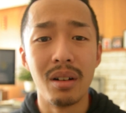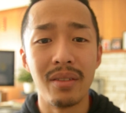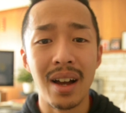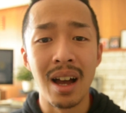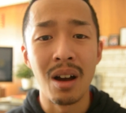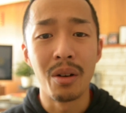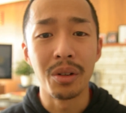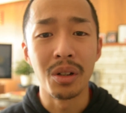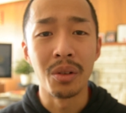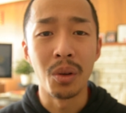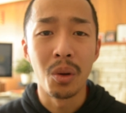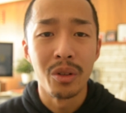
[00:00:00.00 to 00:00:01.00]
Of how, you
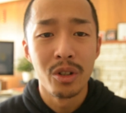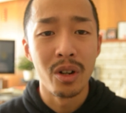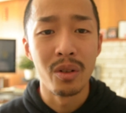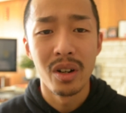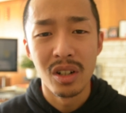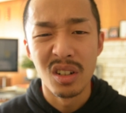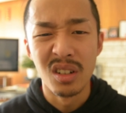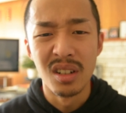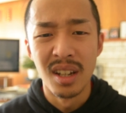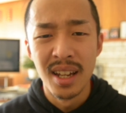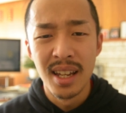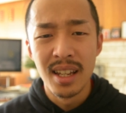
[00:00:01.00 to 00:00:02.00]
know, the older
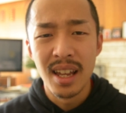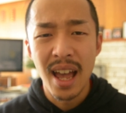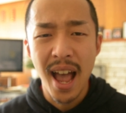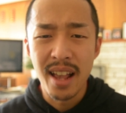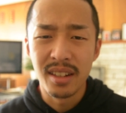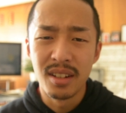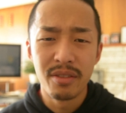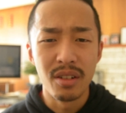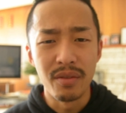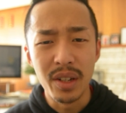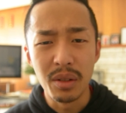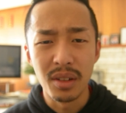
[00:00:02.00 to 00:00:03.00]
generation has
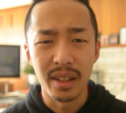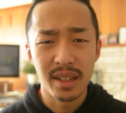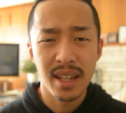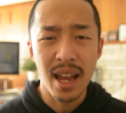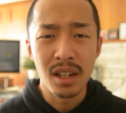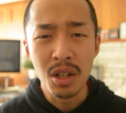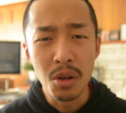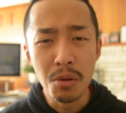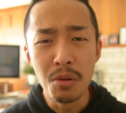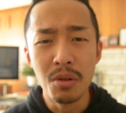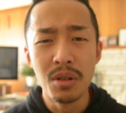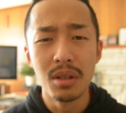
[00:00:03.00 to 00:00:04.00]
different views on like
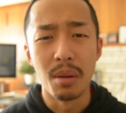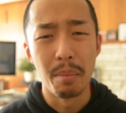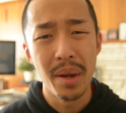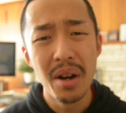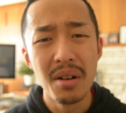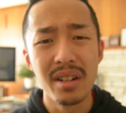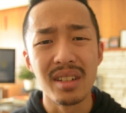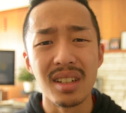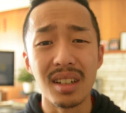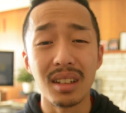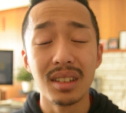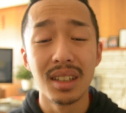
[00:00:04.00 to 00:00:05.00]
tattoos and
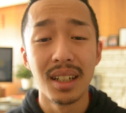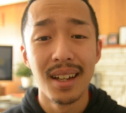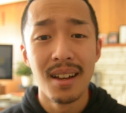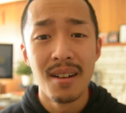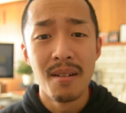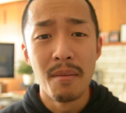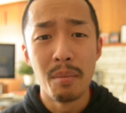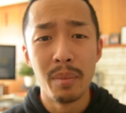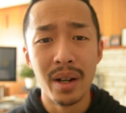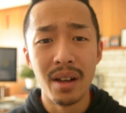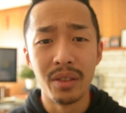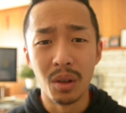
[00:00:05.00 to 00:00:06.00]
piercings.
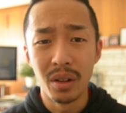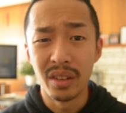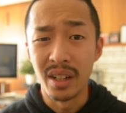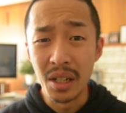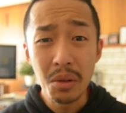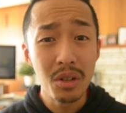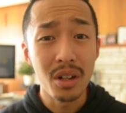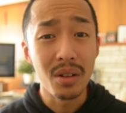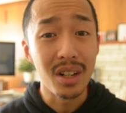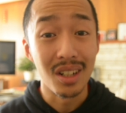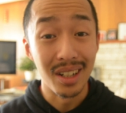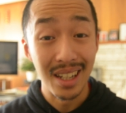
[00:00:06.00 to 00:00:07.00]
But the new
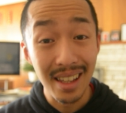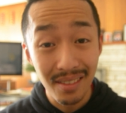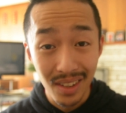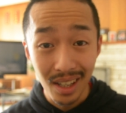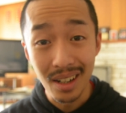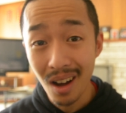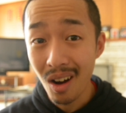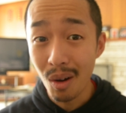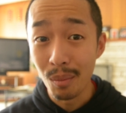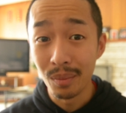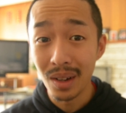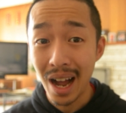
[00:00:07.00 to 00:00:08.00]
generation in
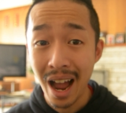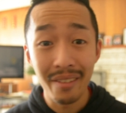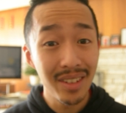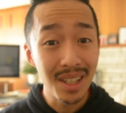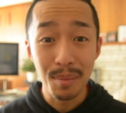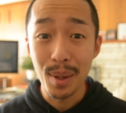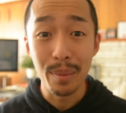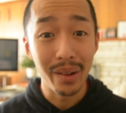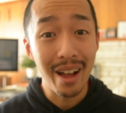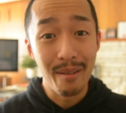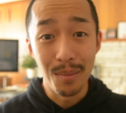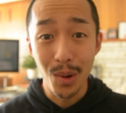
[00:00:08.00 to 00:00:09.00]
Vietnam, I've seen people
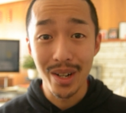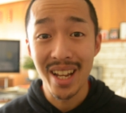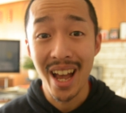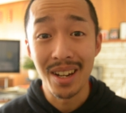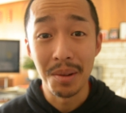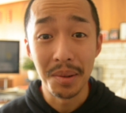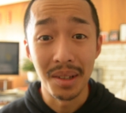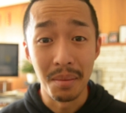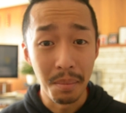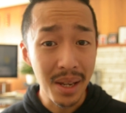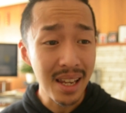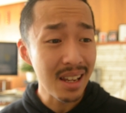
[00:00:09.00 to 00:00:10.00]
have more tattoos than
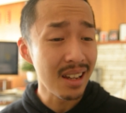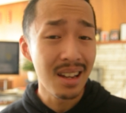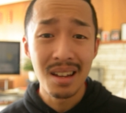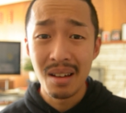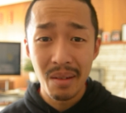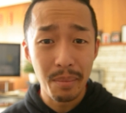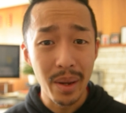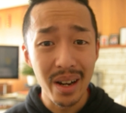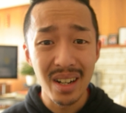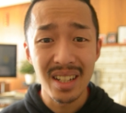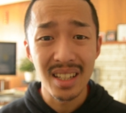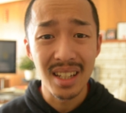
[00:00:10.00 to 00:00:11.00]
me,
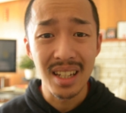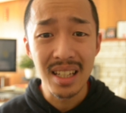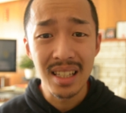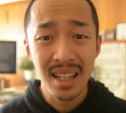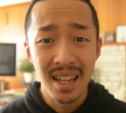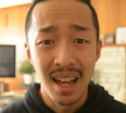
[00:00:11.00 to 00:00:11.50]
piercings,